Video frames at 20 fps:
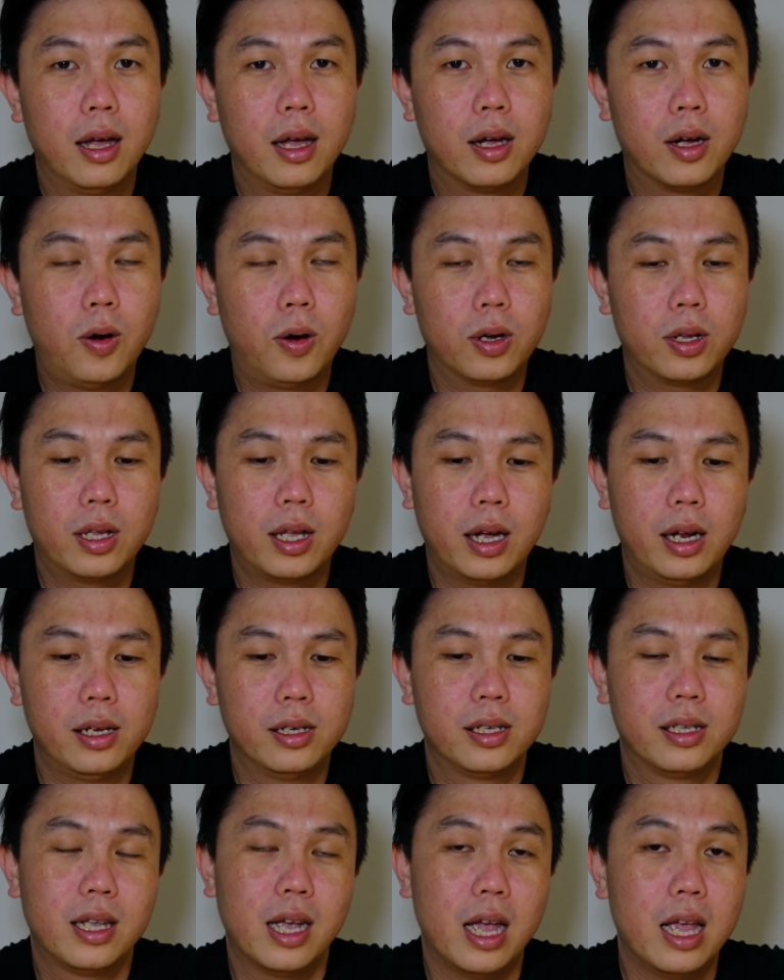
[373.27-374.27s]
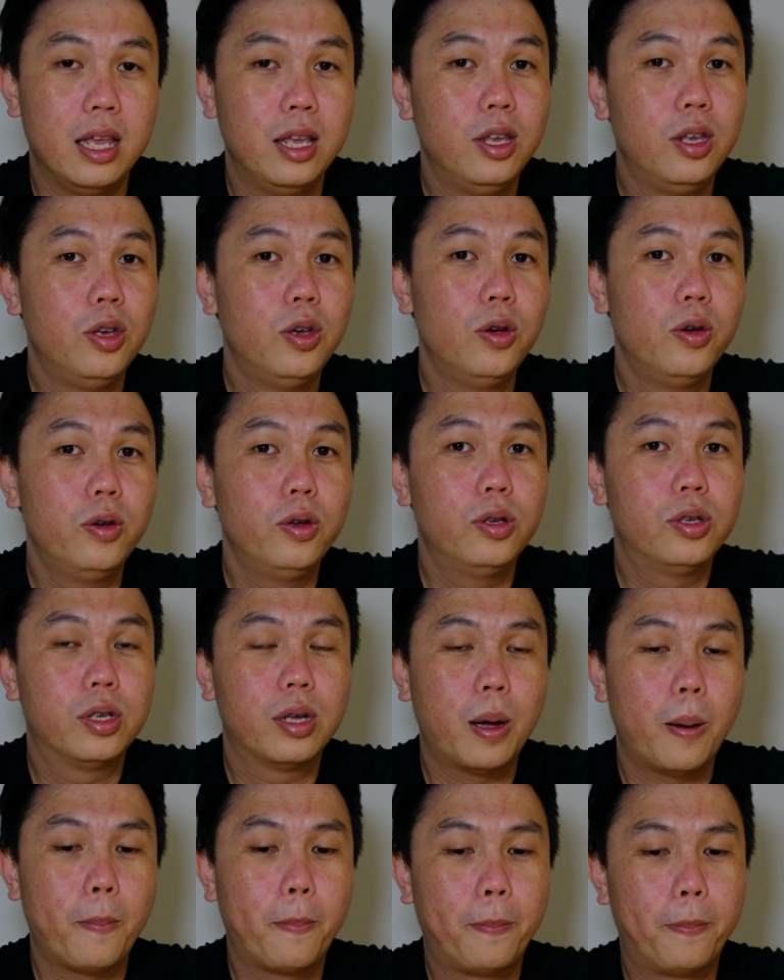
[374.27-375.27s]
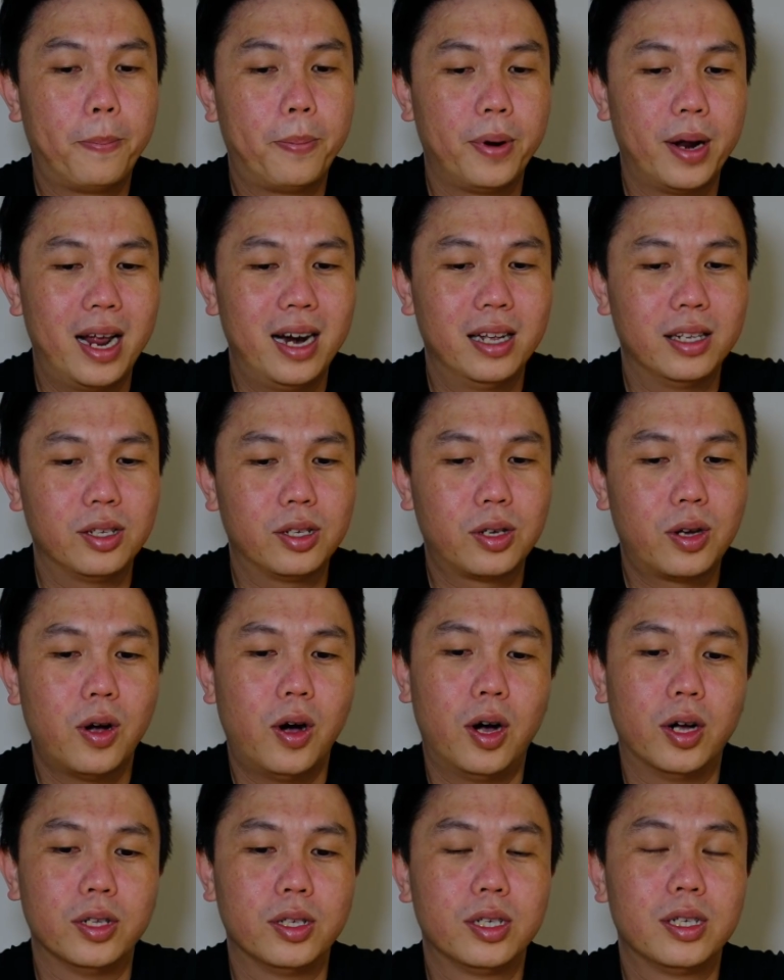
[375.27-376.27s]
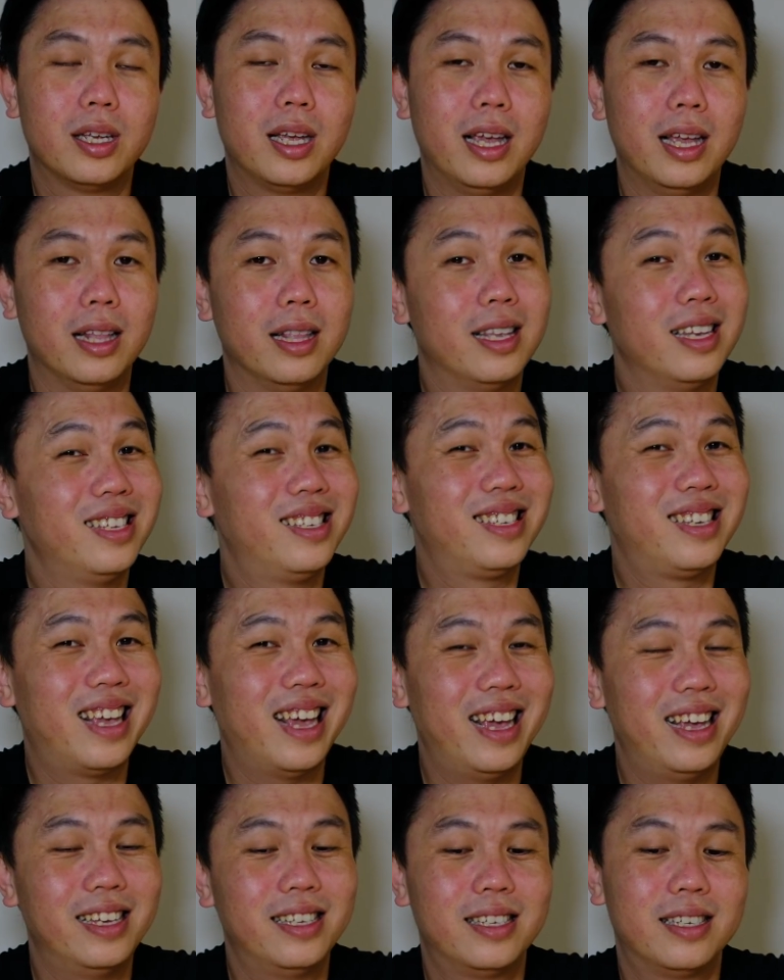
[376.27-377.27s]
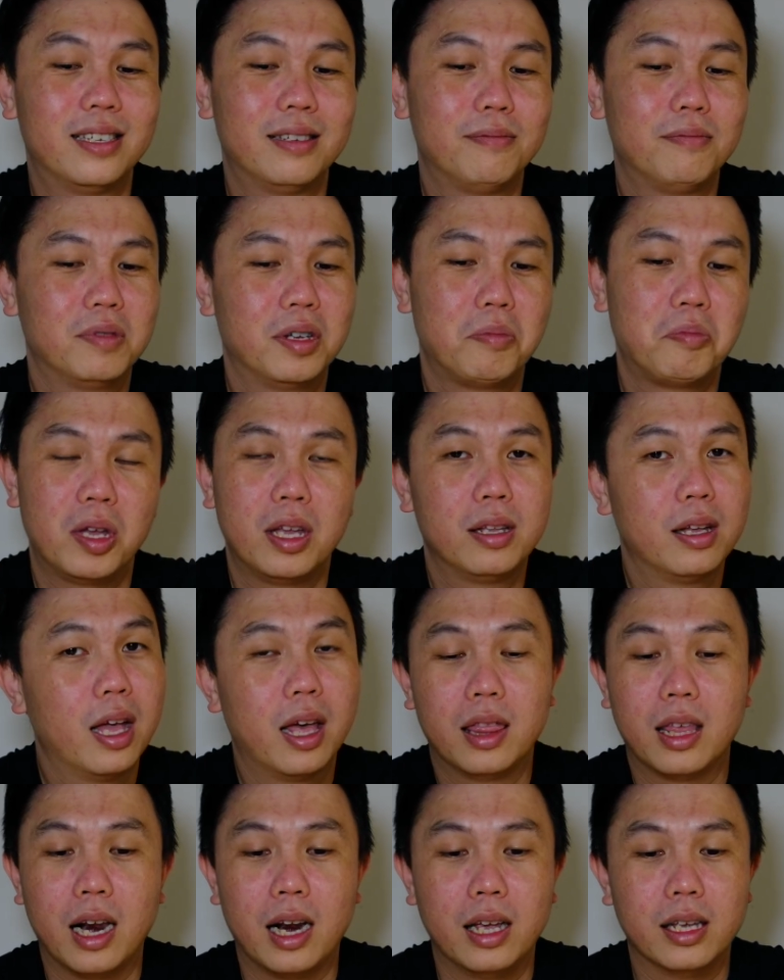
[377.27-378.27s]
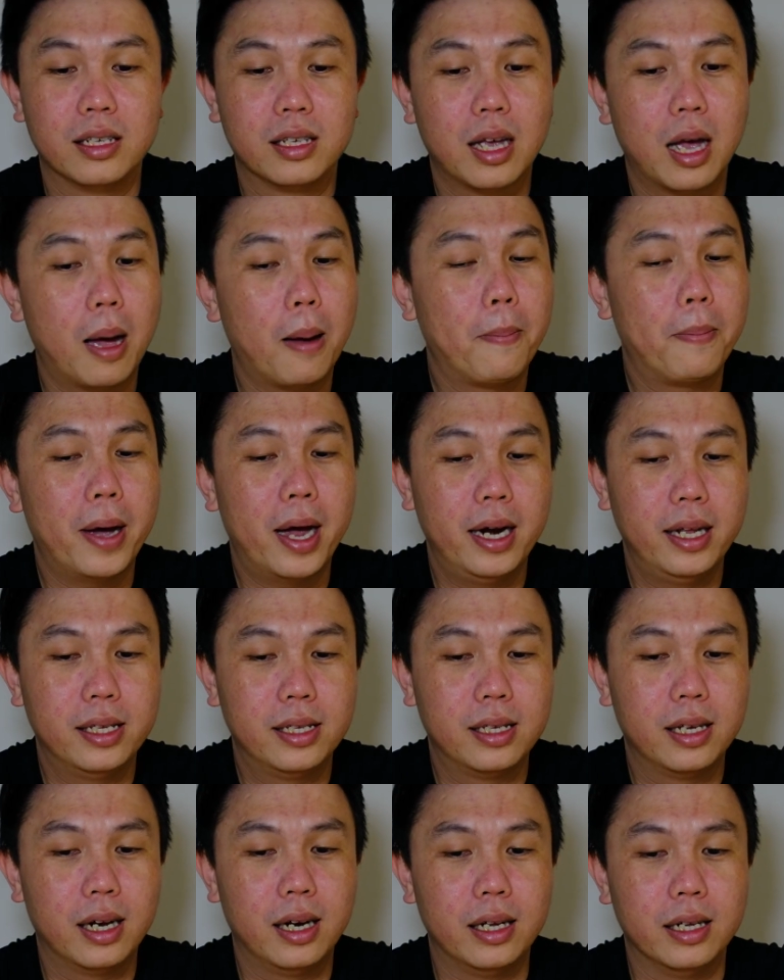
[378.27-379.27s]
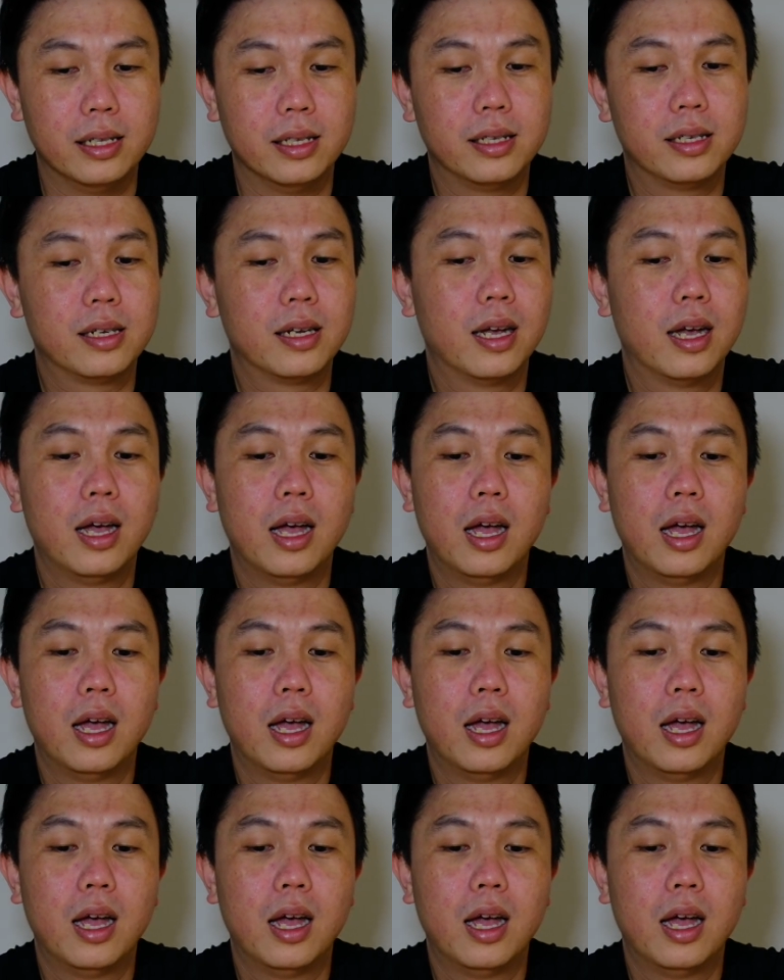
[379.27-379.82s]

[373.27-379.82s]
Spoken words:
Cocktails that use blended Scotch, in this case, that is Penicillins,